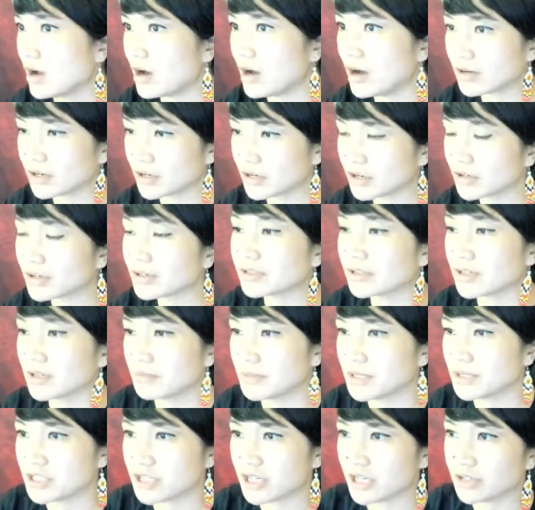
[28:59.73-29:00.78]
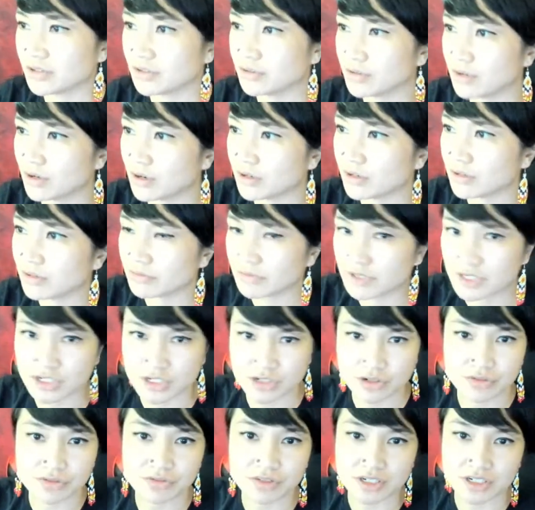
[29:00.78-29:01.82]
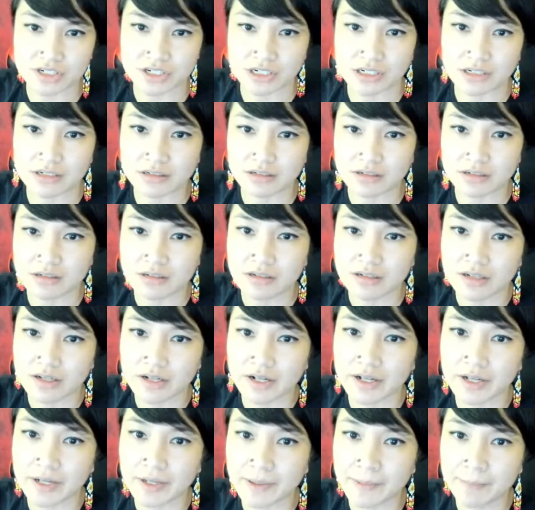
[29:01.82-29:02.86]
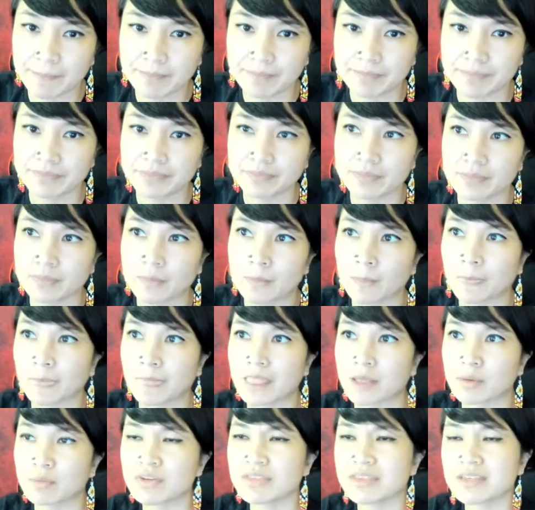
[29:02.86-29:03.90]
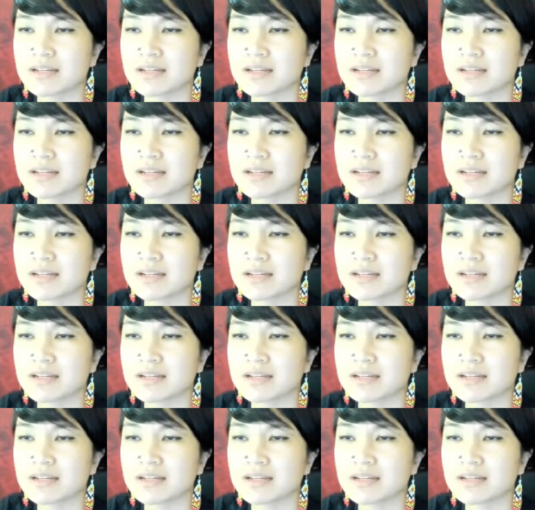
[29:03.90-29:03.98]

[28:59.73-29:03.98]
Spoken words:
currently on my channel are original fiction. With the